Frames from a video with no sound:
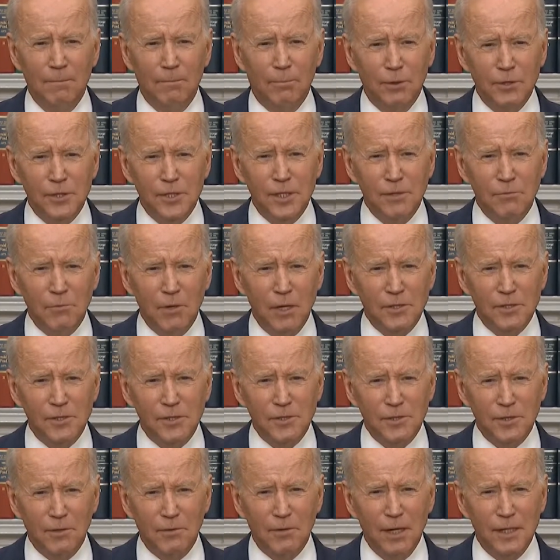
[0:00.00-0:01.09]
pushing
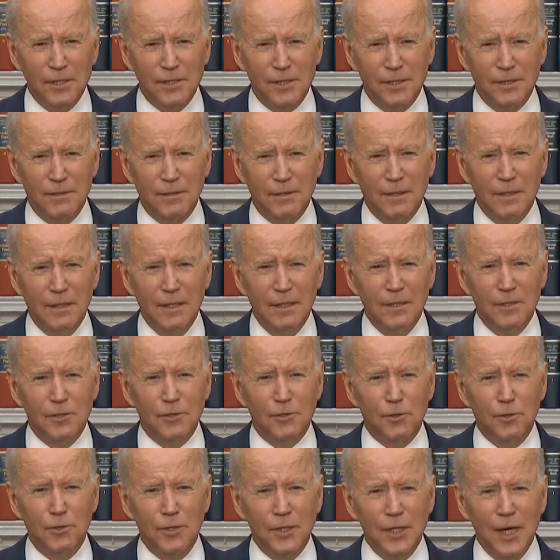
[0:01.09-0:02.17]
Russia's aggression,
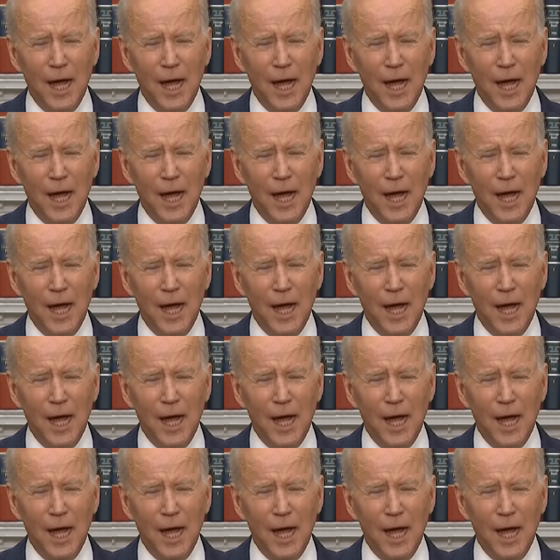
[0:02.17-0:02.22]
should